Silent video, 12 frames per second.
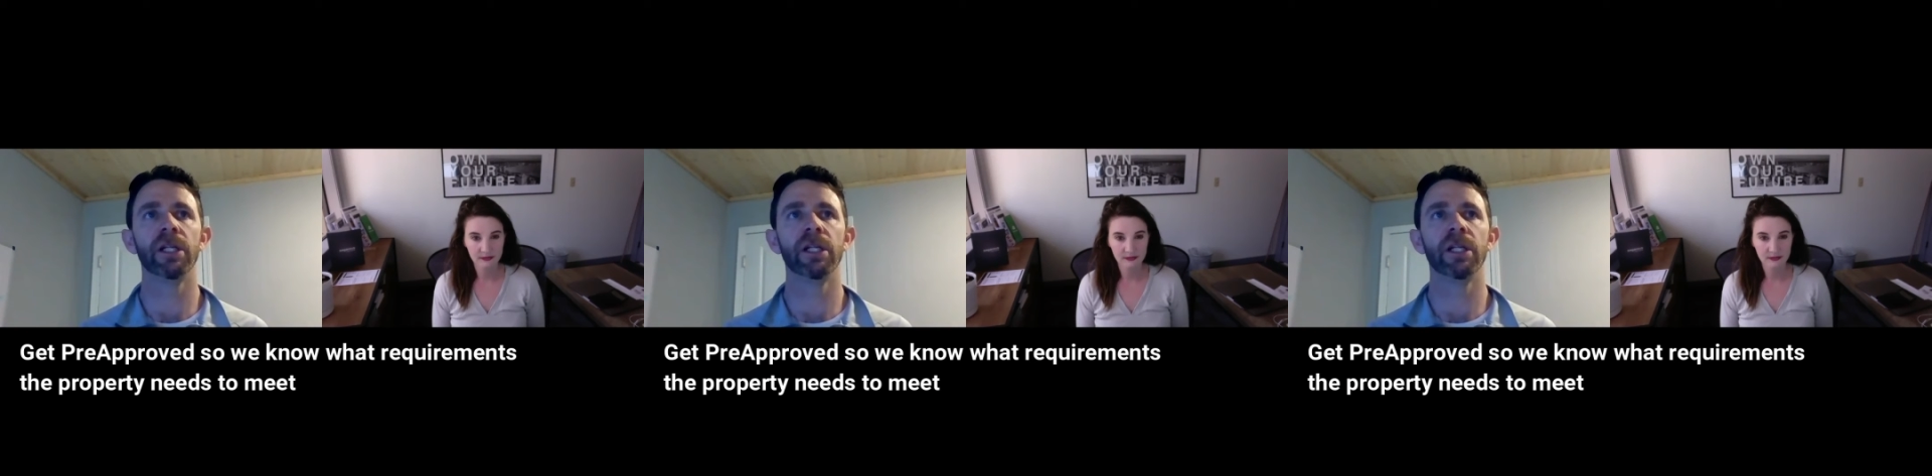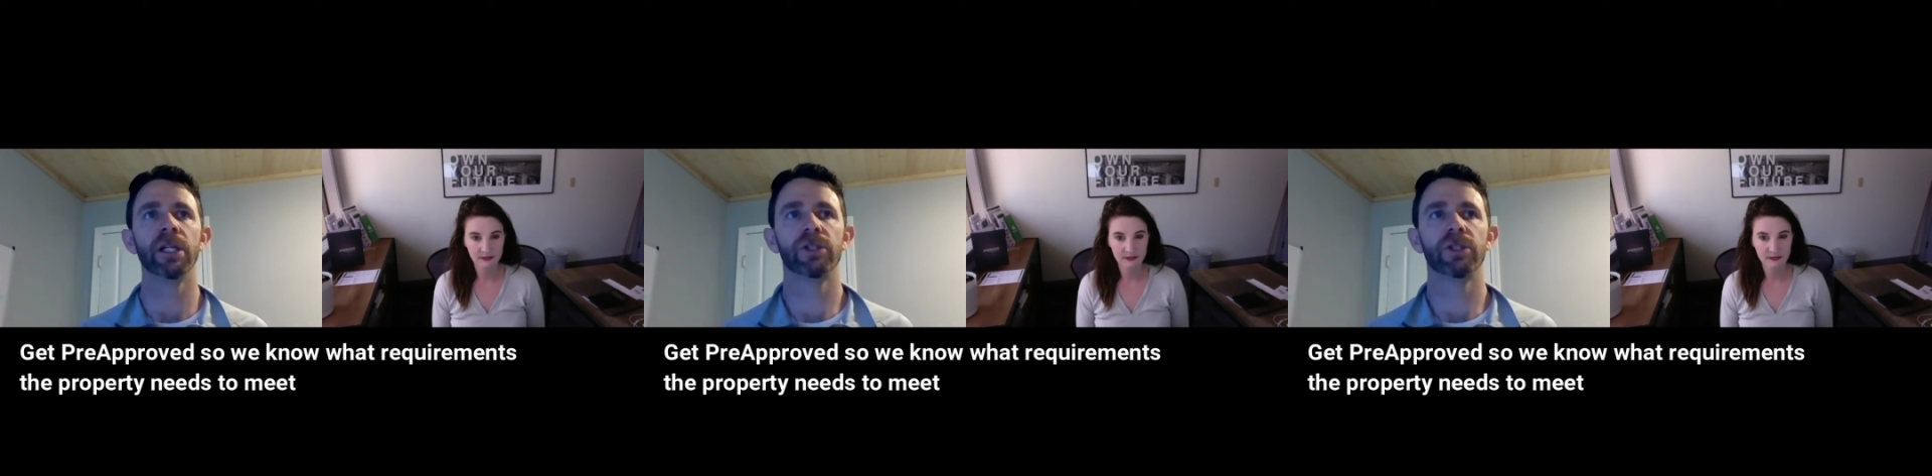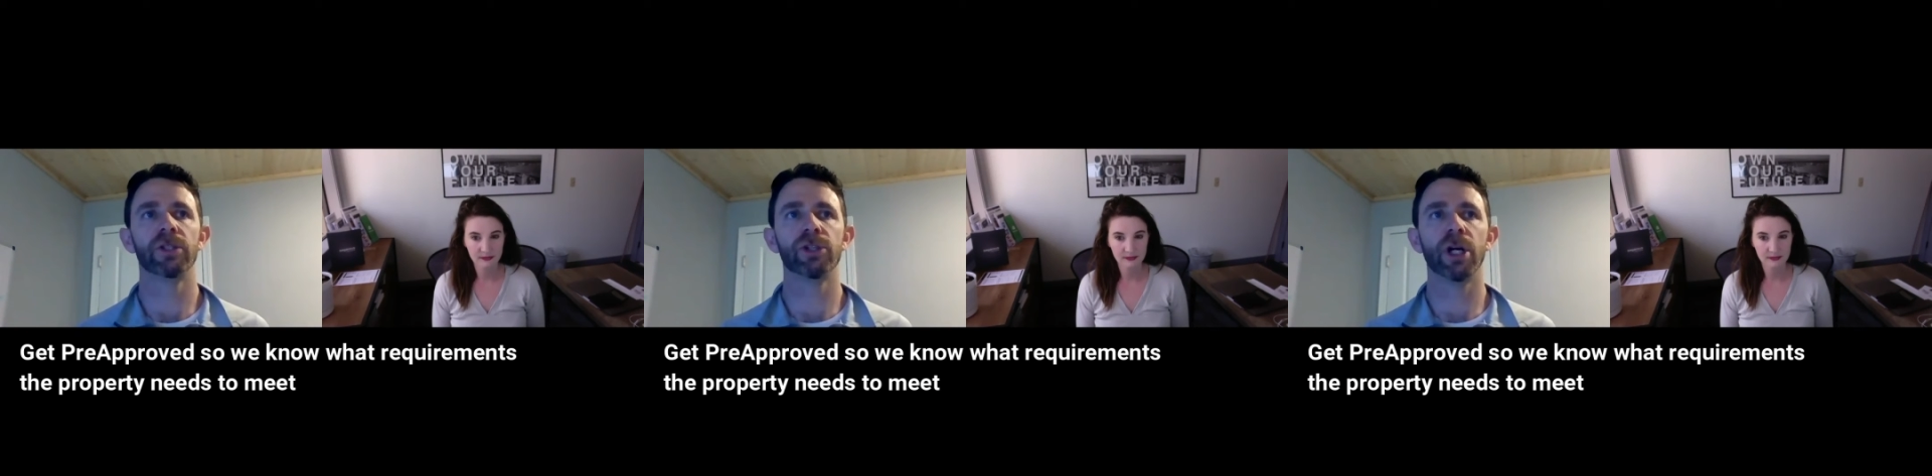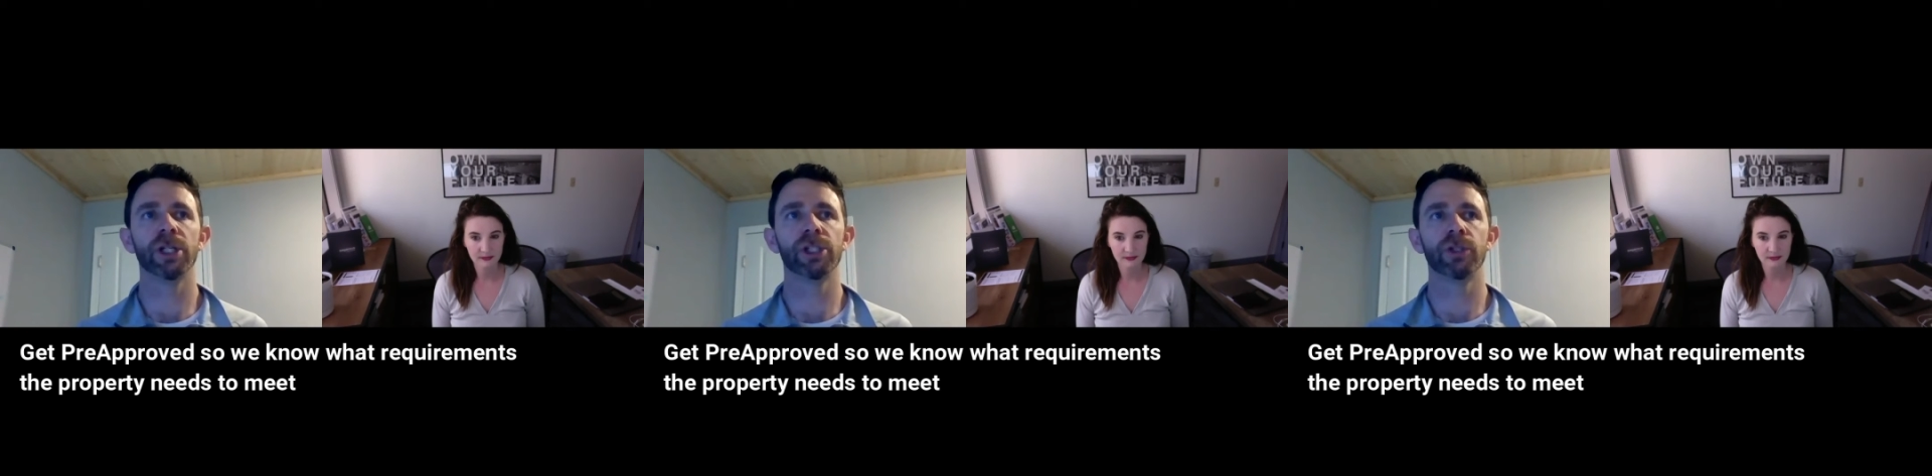the
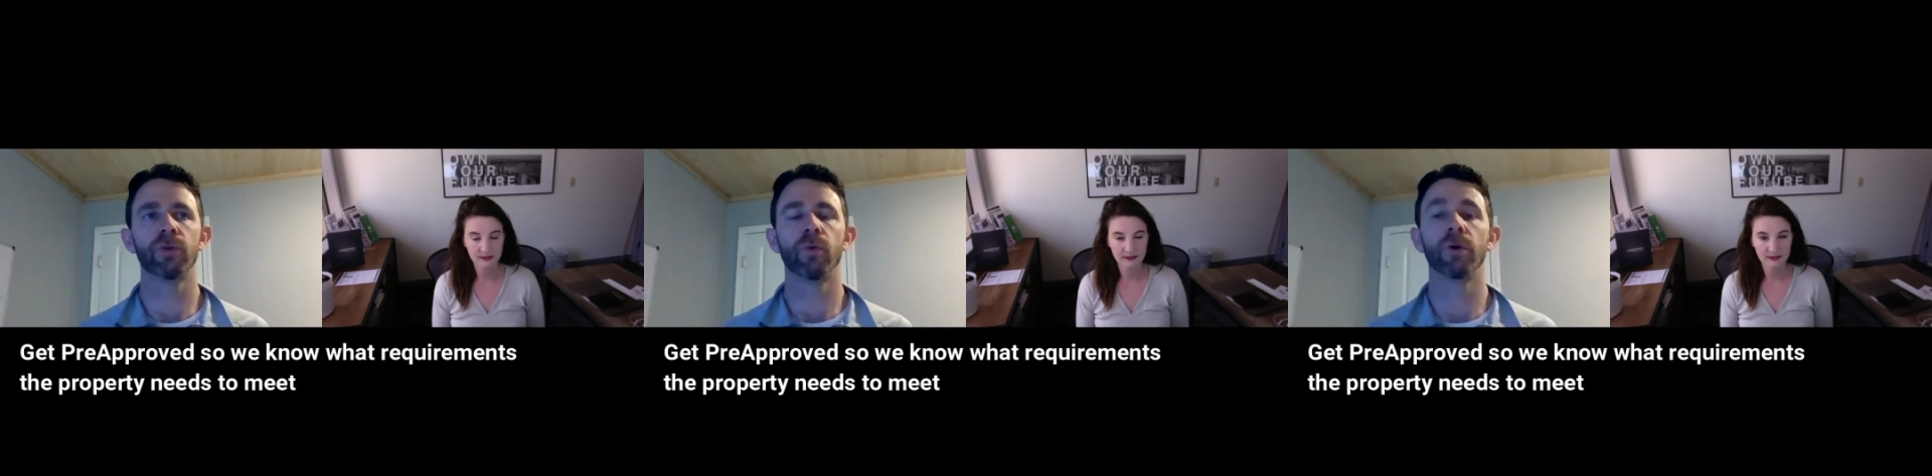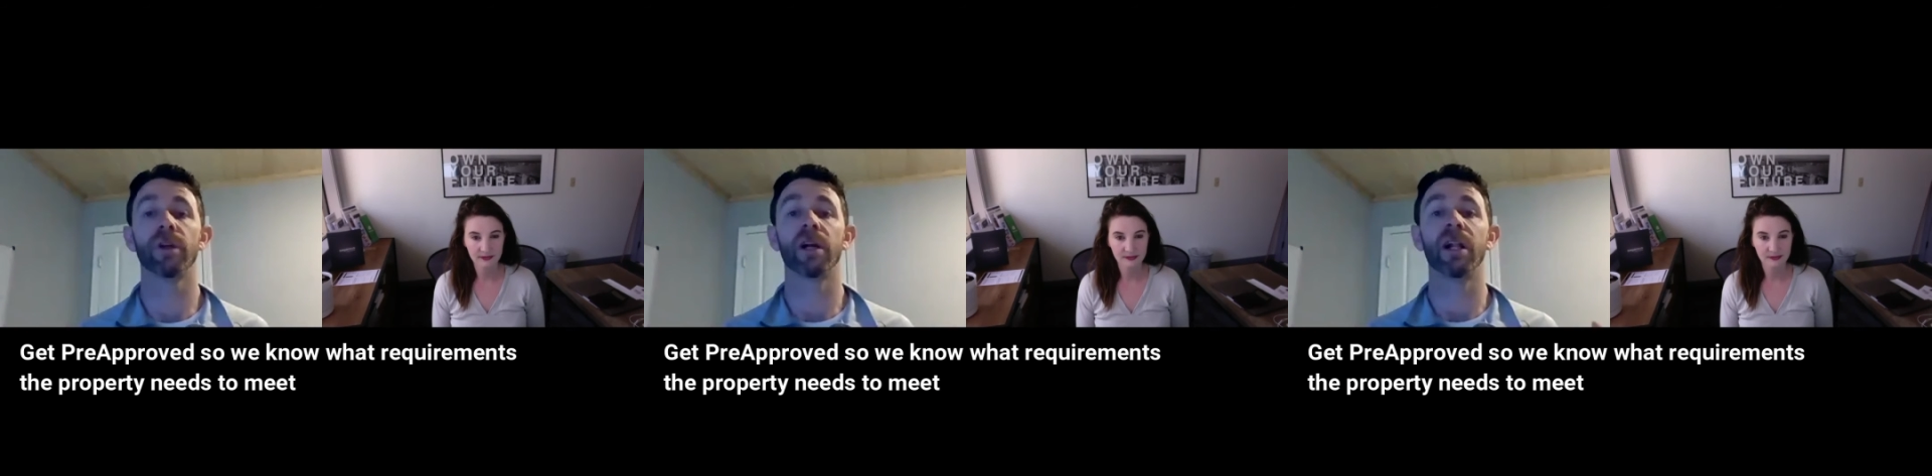structure or the